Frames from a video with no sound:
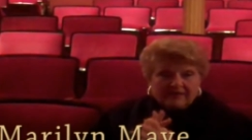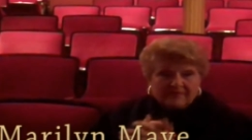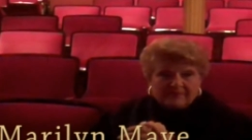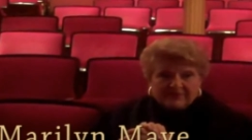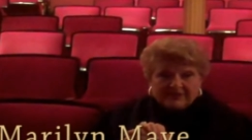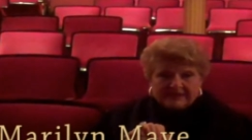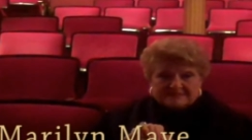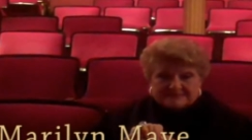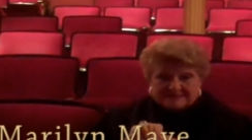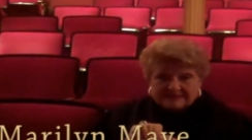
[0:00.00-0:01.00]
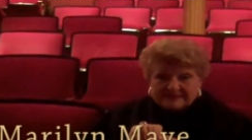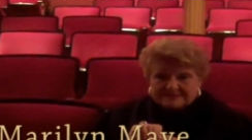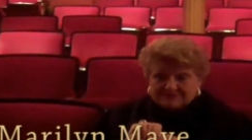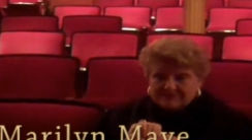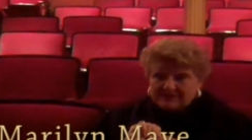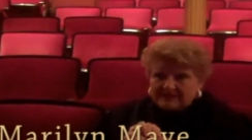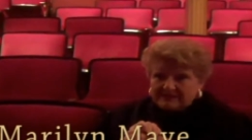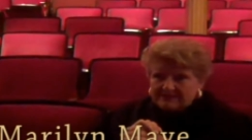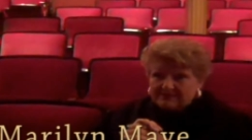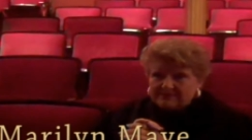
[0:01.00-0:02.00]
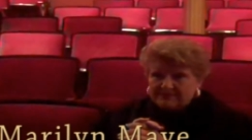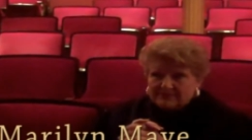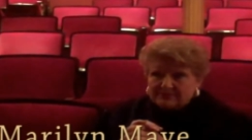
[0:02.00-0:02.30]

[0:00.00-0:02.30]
Um, it's it's really a,